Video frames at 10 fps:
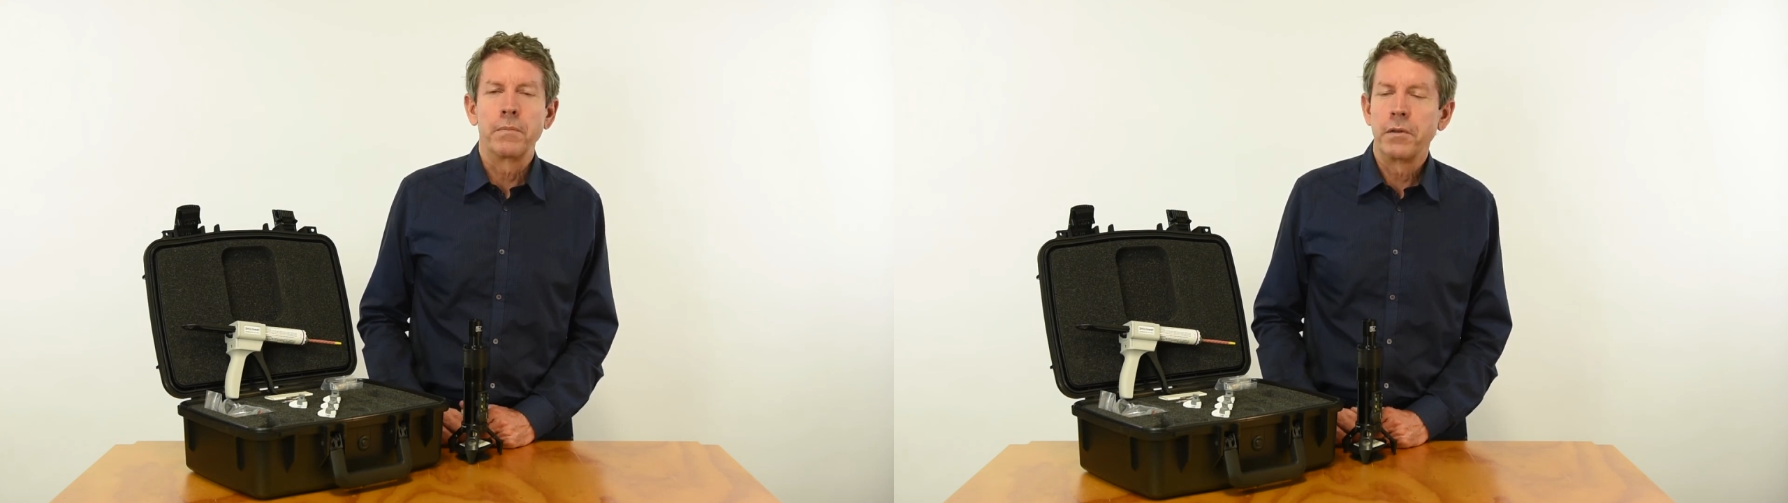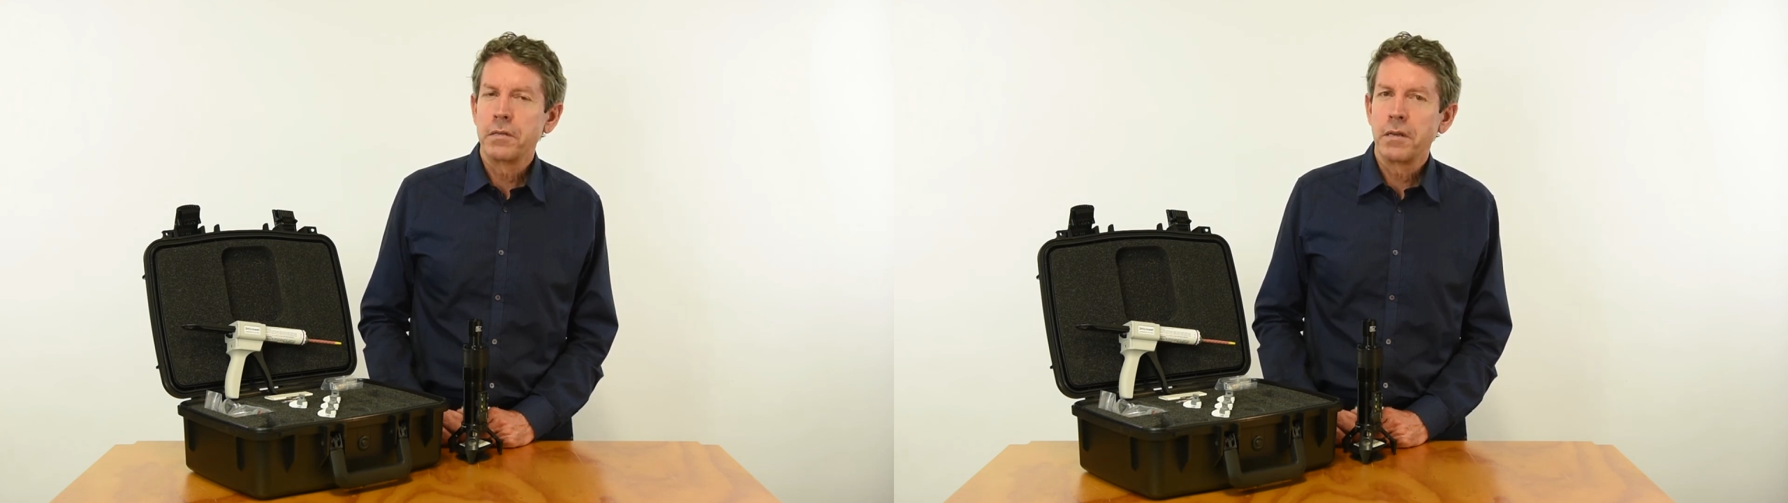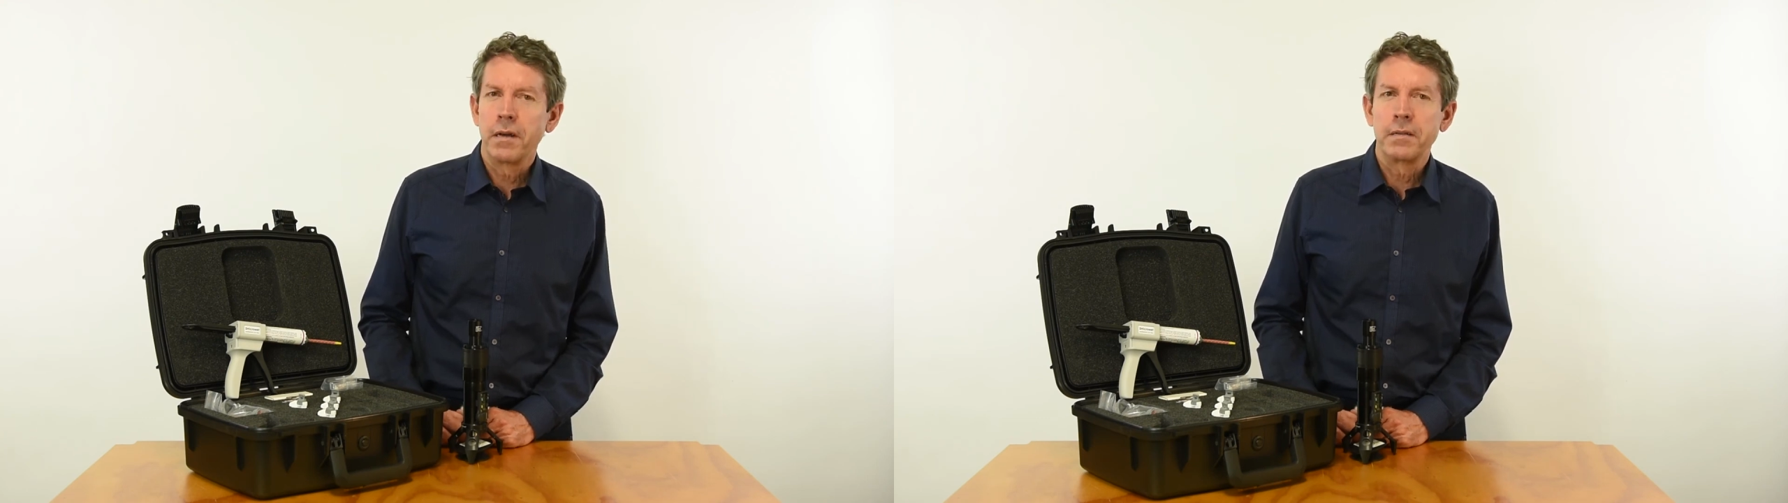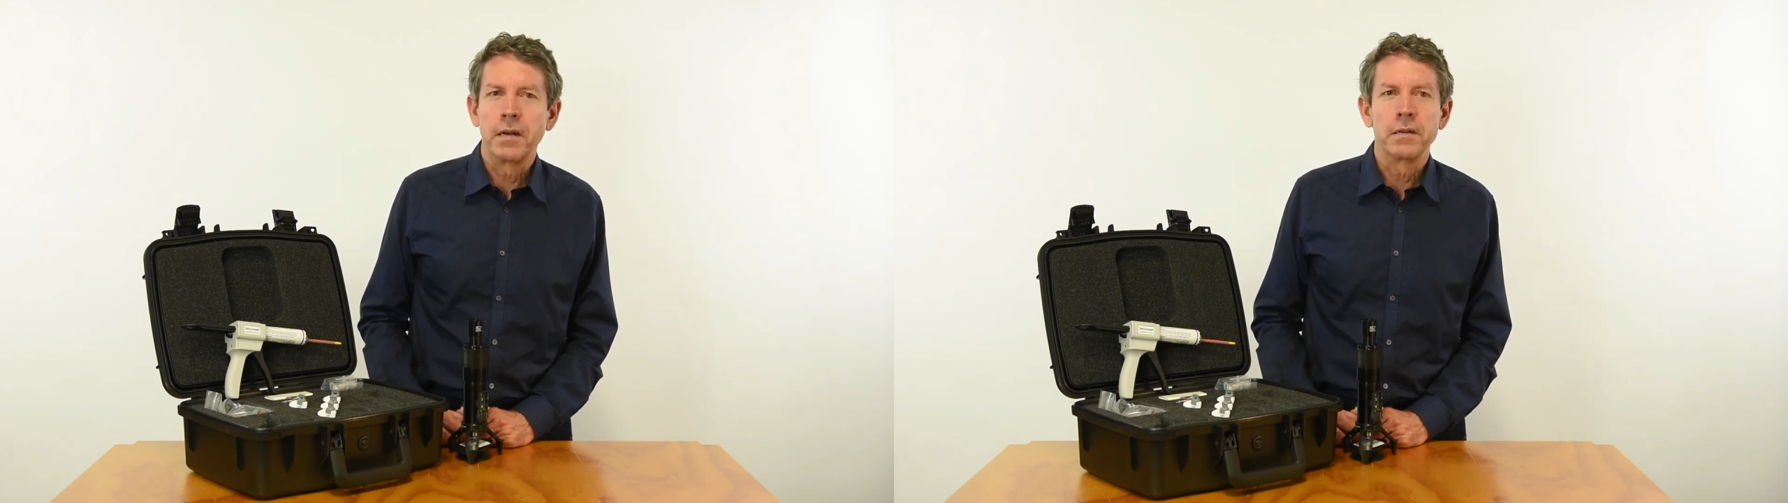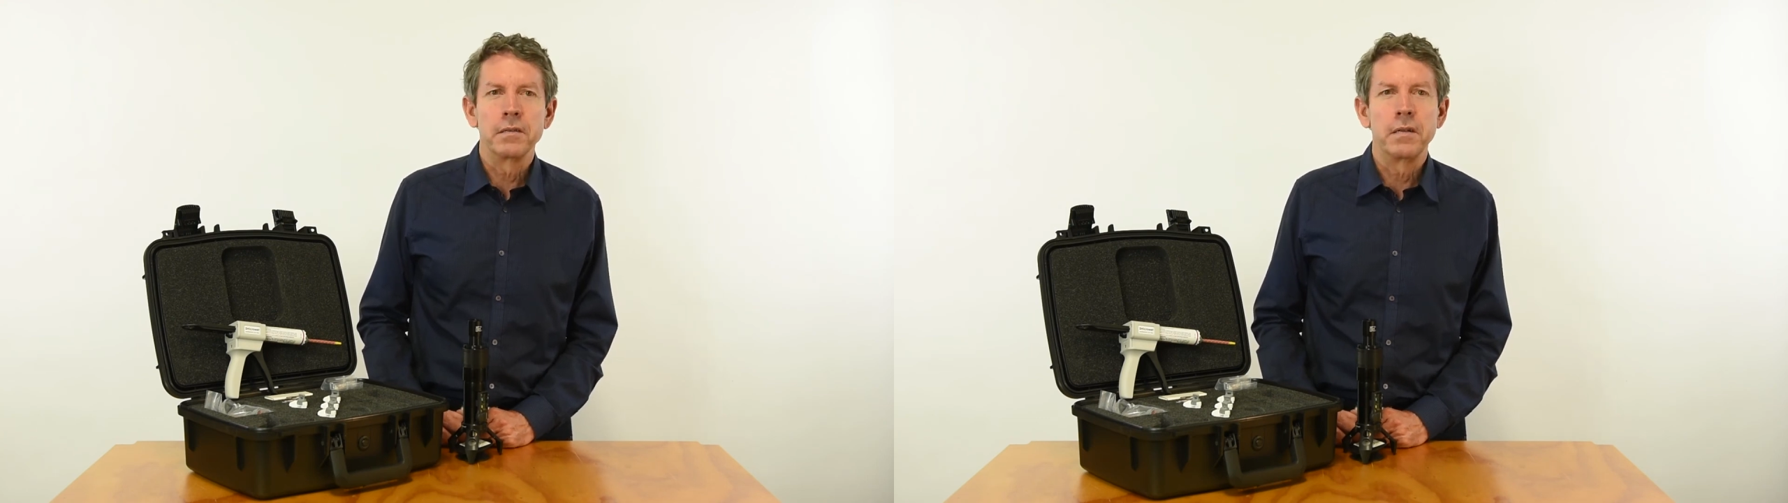and please
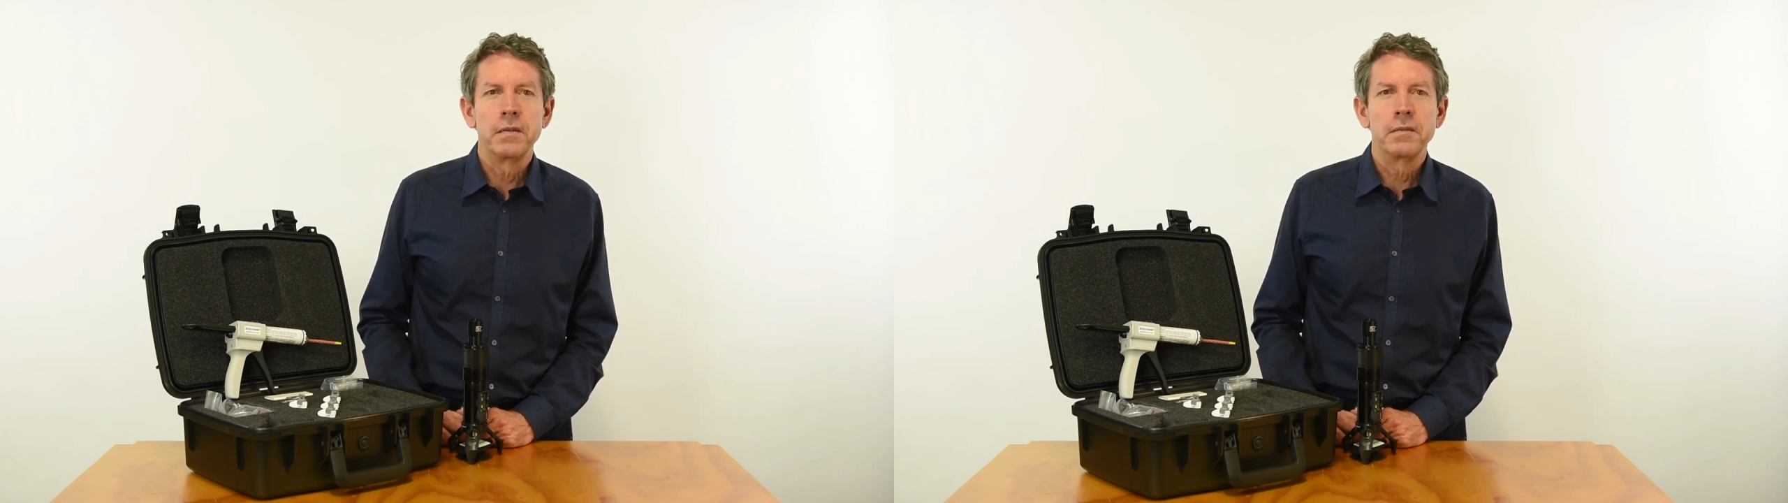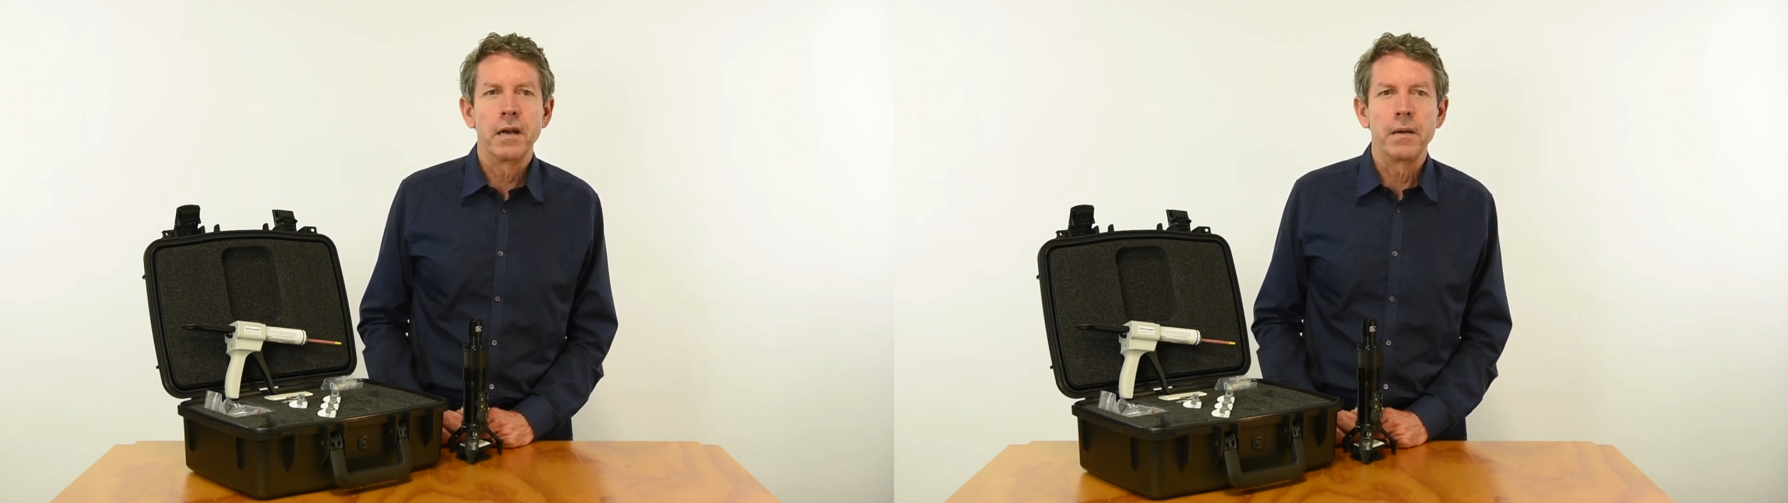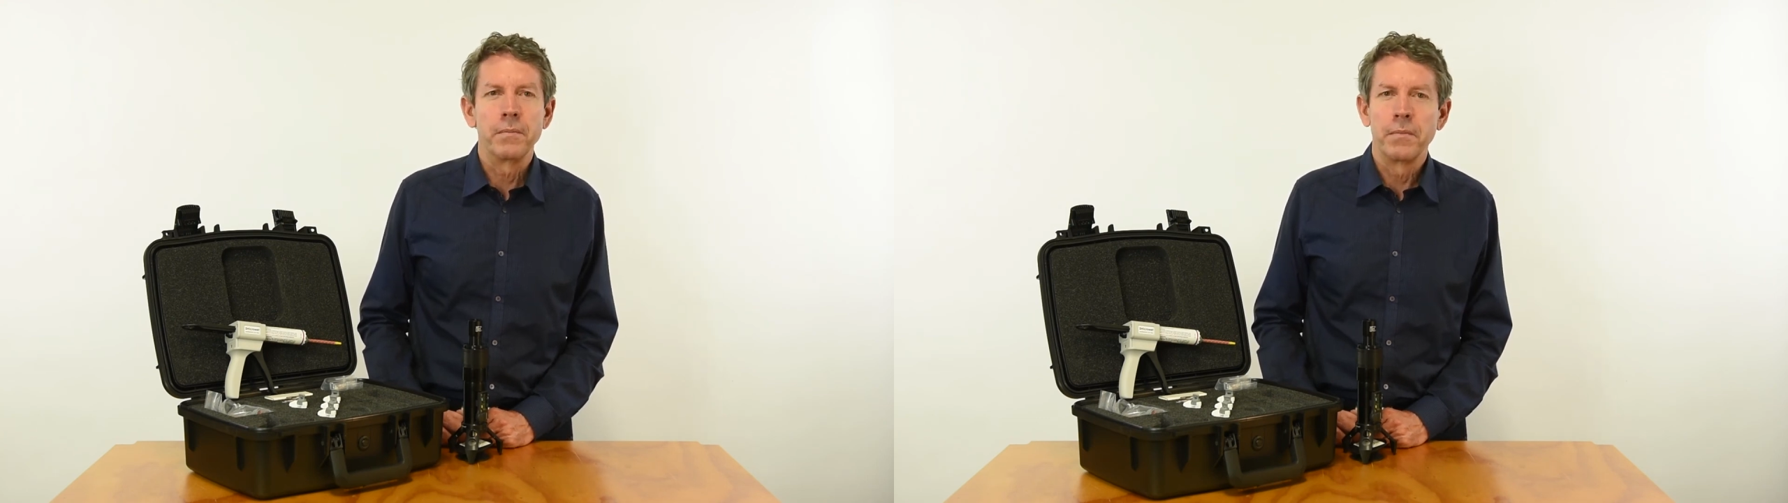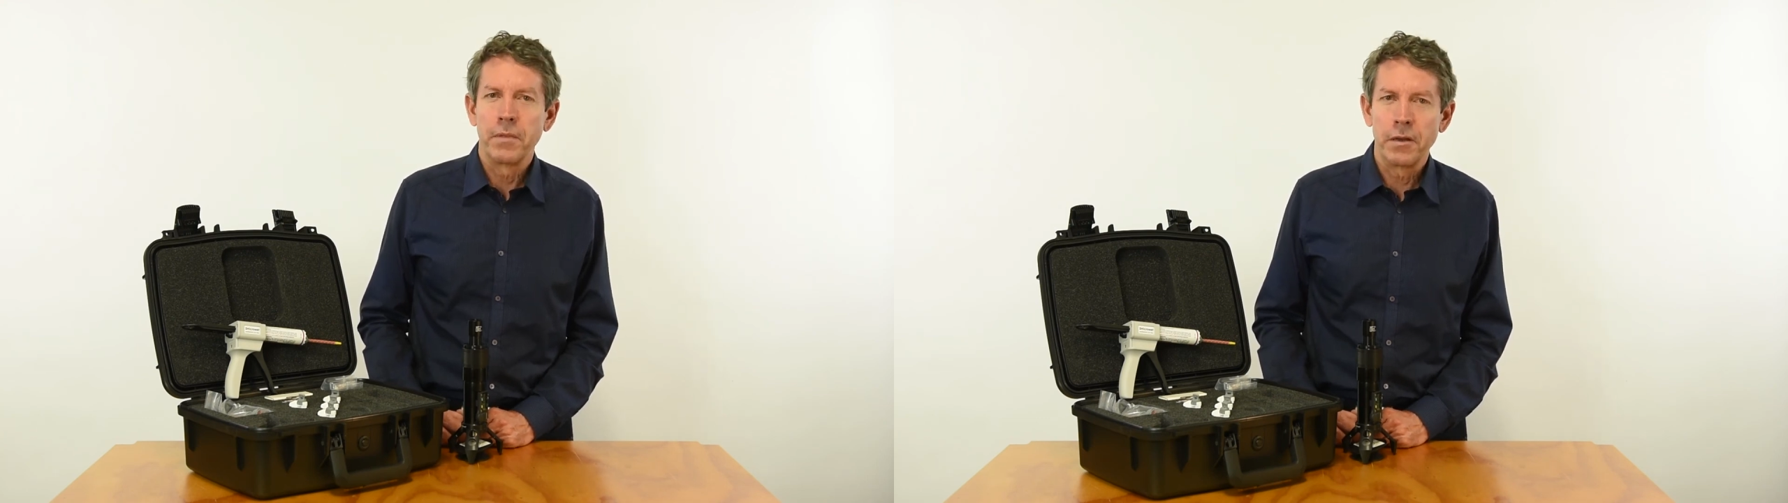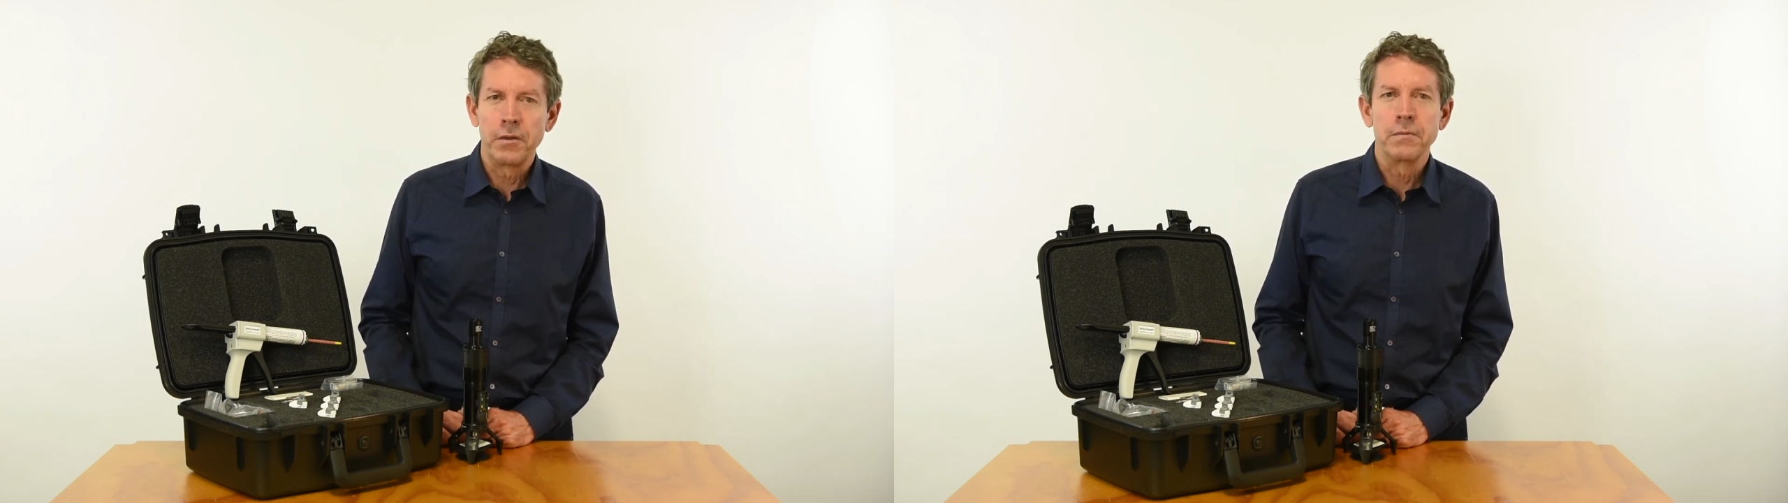contact us anytime.
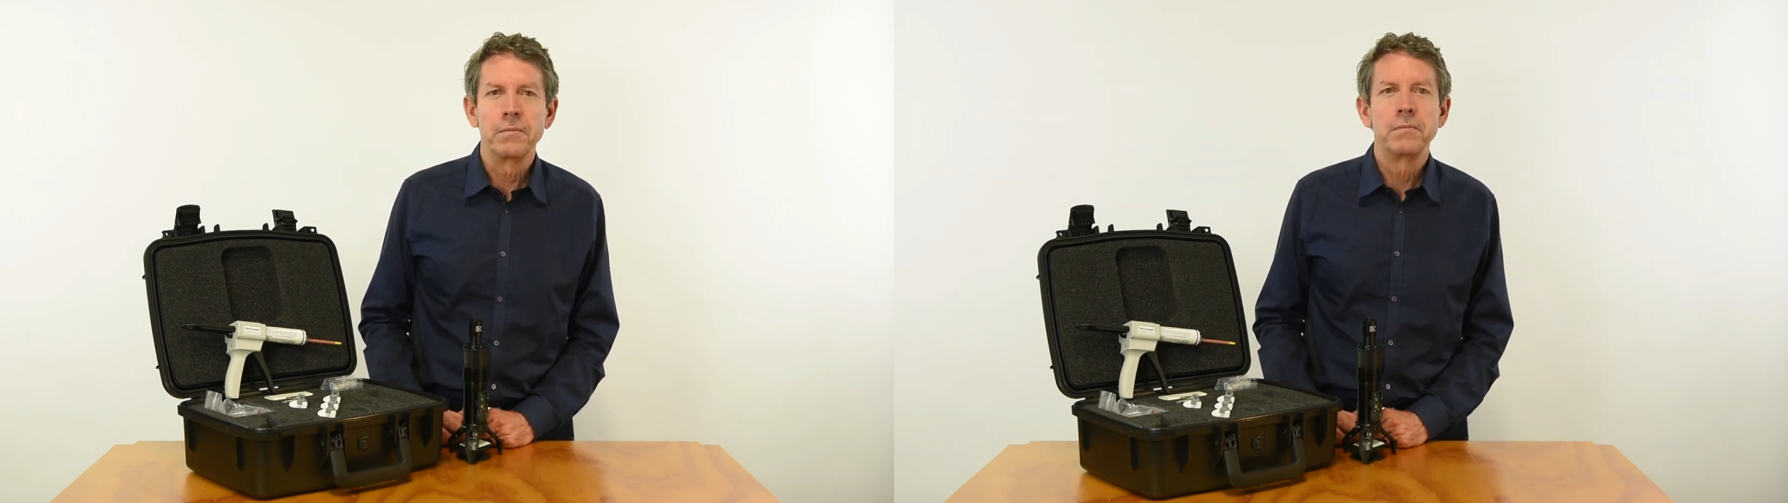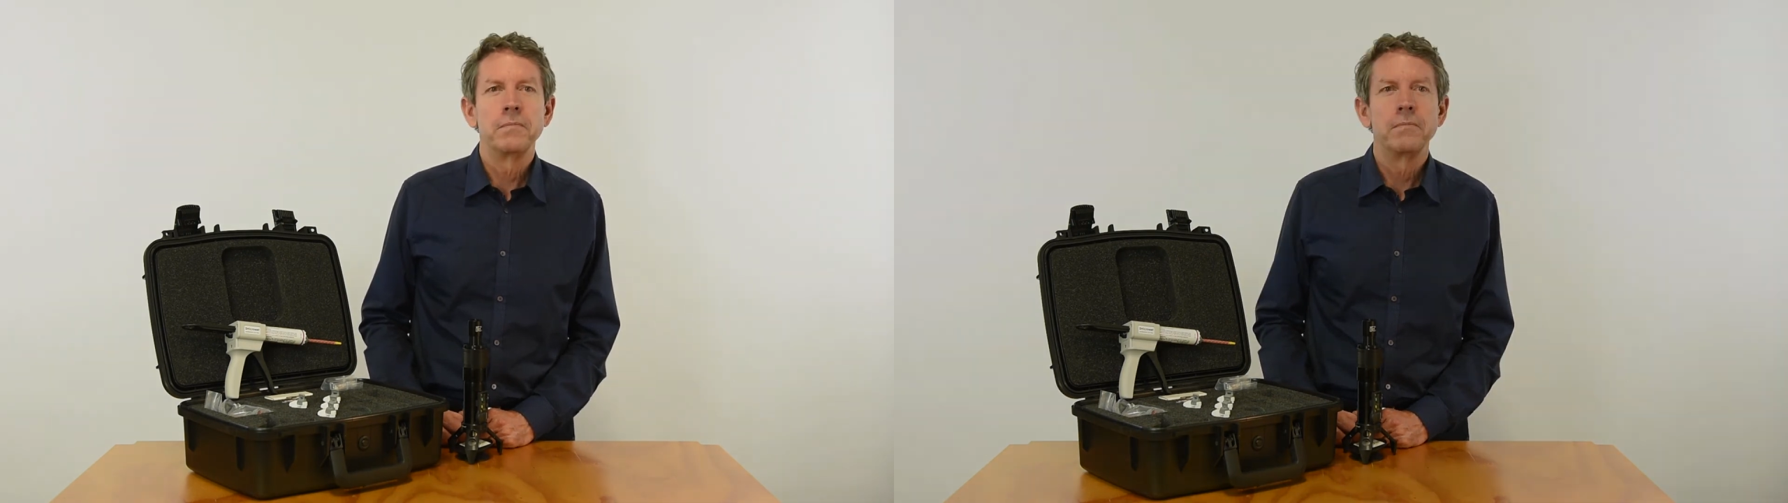Thank you.